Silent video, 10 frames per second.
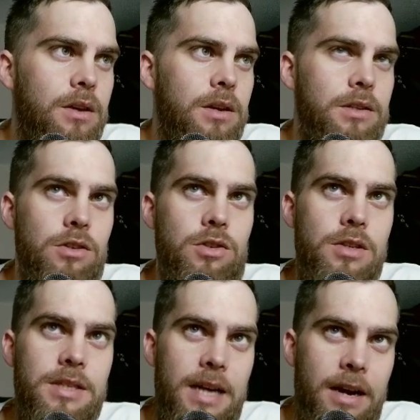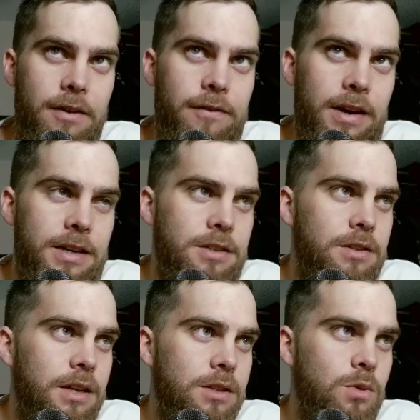It's also a sacrifice, so
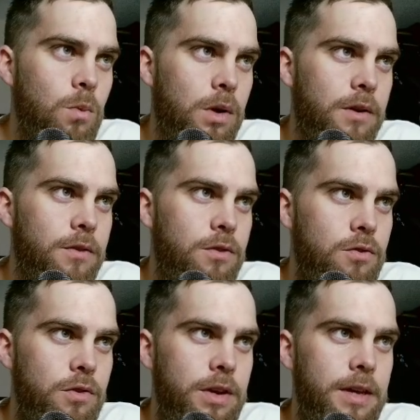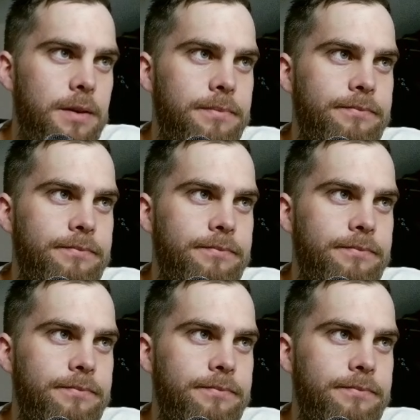that's 1 and 3.